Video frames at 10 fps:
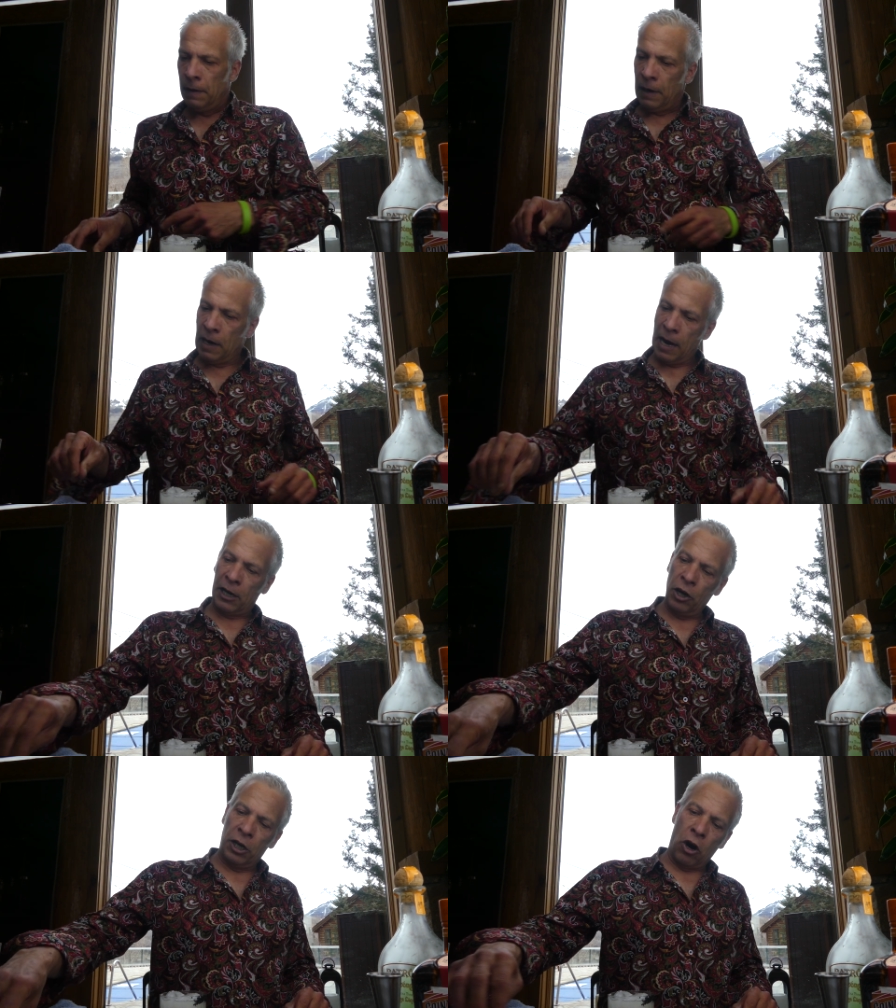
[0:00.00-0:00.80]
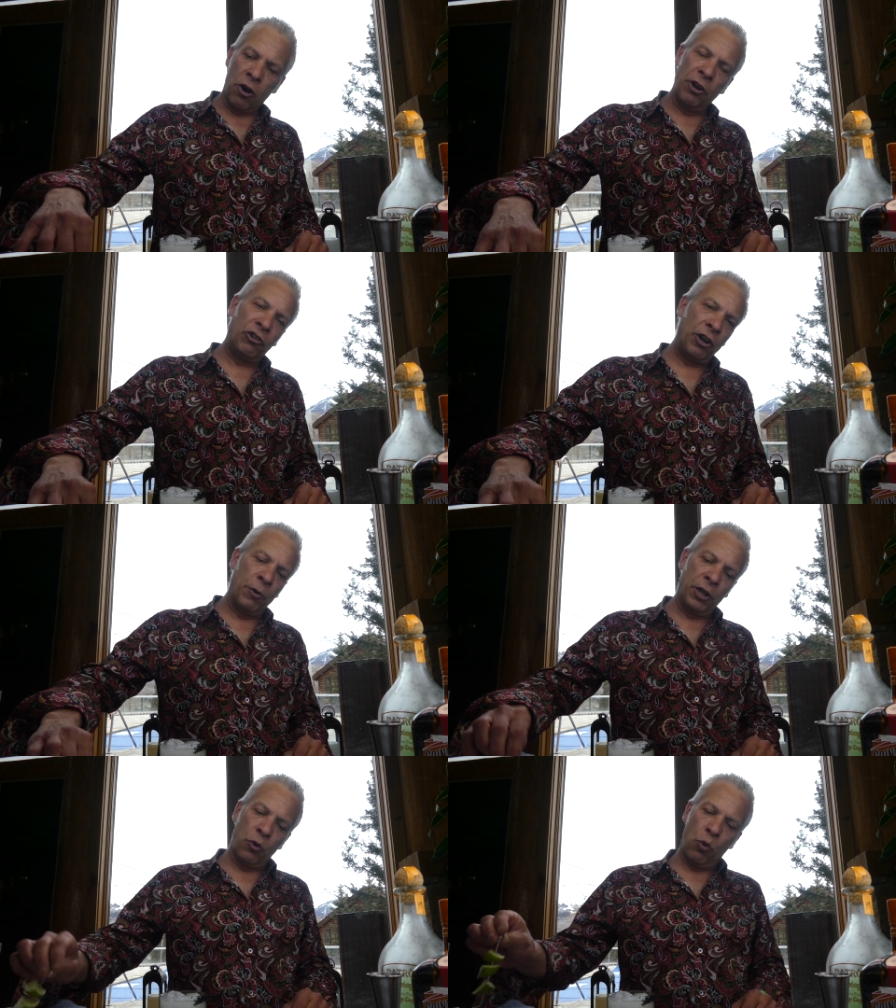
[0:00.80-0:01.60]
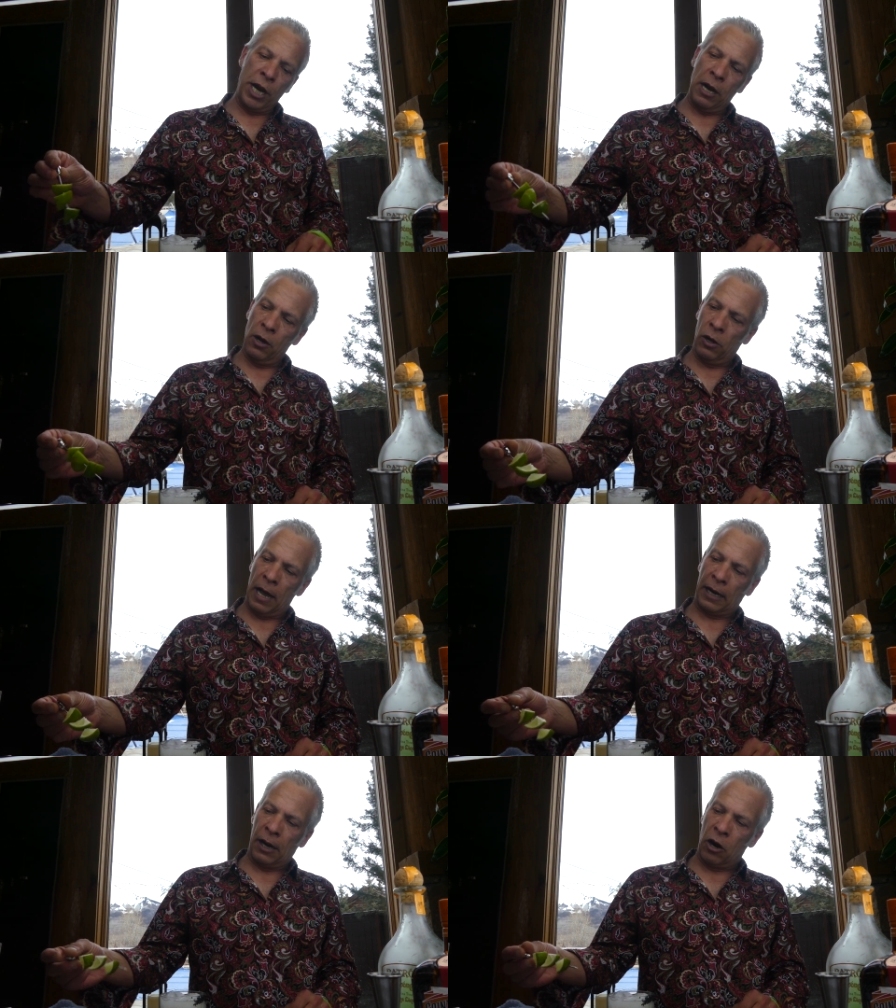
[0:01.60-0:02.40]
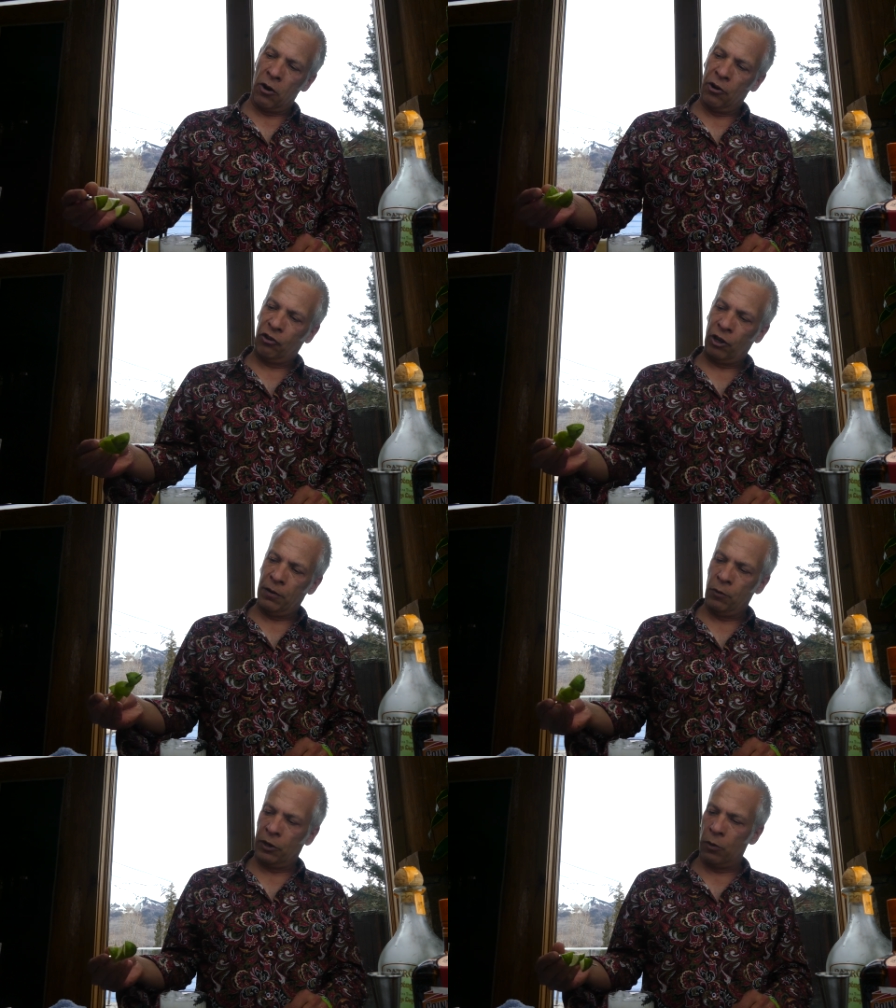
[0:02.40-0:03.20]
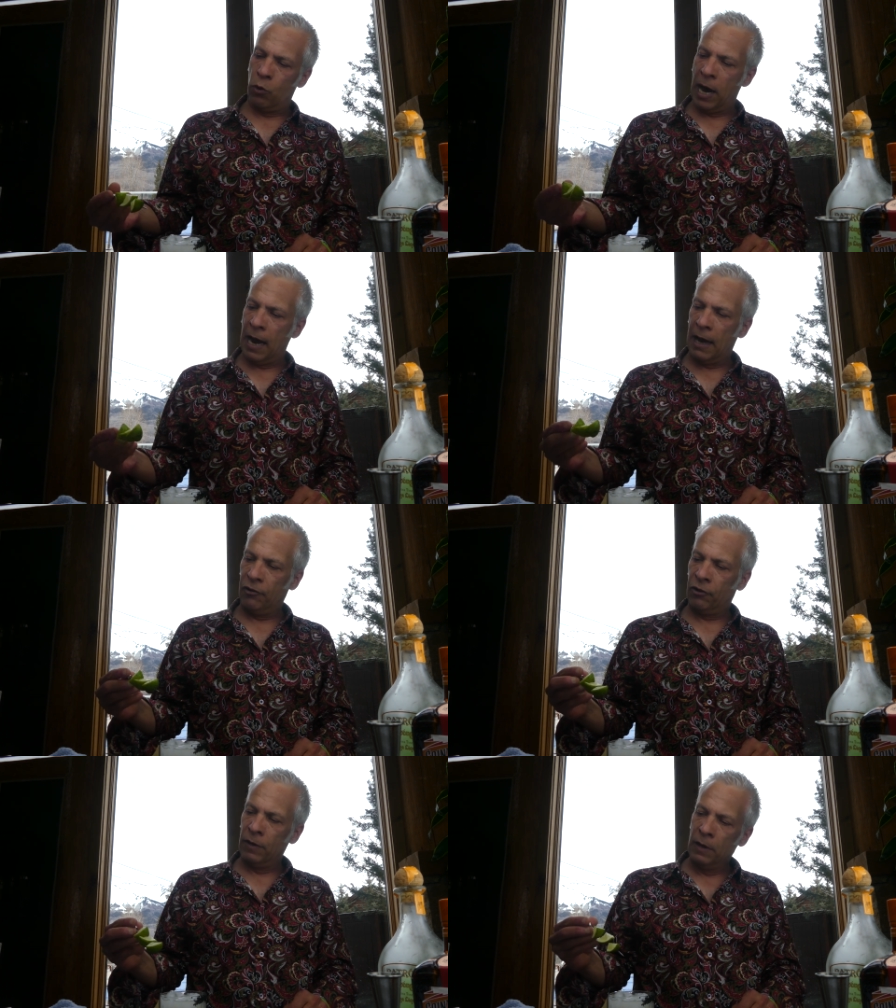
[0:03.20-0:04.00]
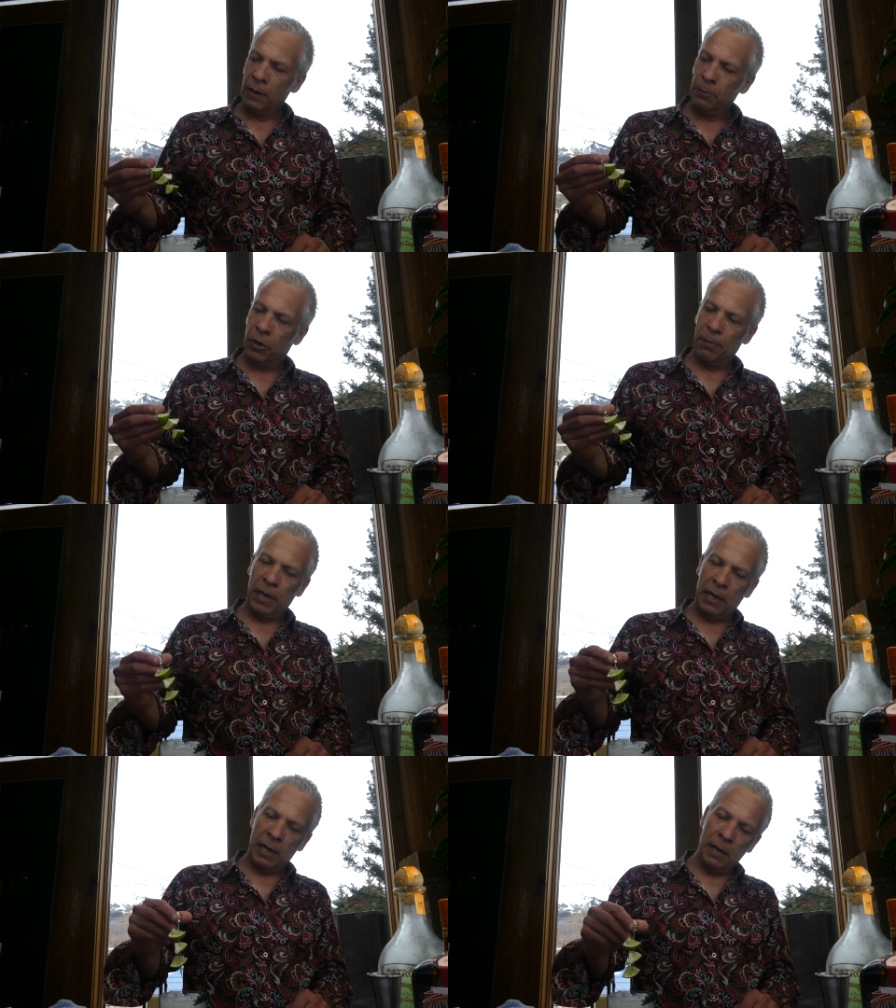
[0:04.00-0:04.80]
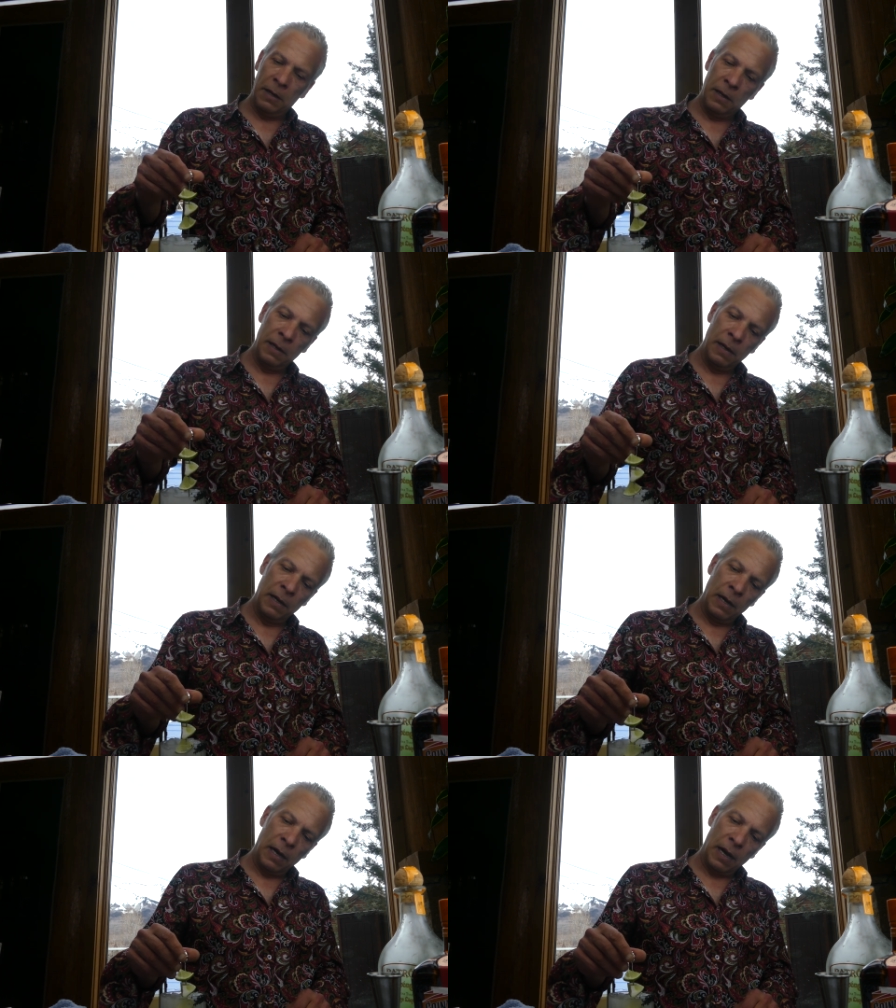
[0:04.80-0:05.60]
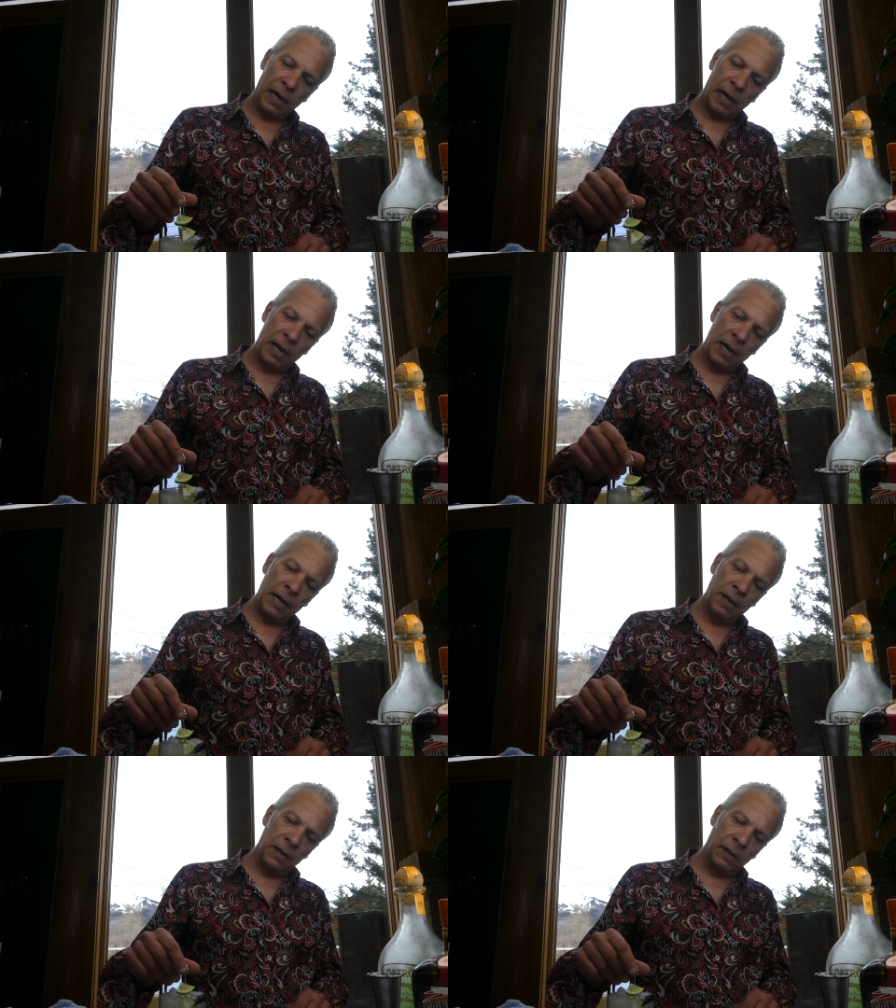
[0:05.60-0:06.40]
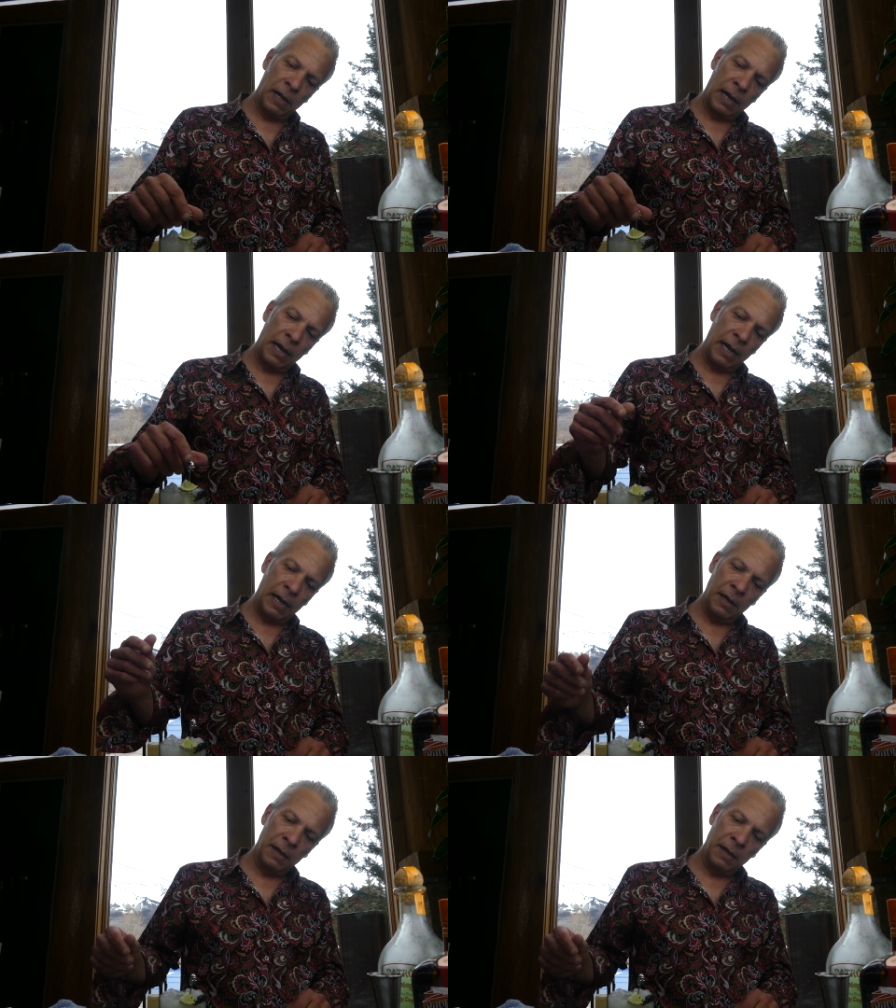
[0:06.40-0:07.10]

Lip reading: And I could garnish it with a wheel, I could garnish it with a wedge, but me, I kind of like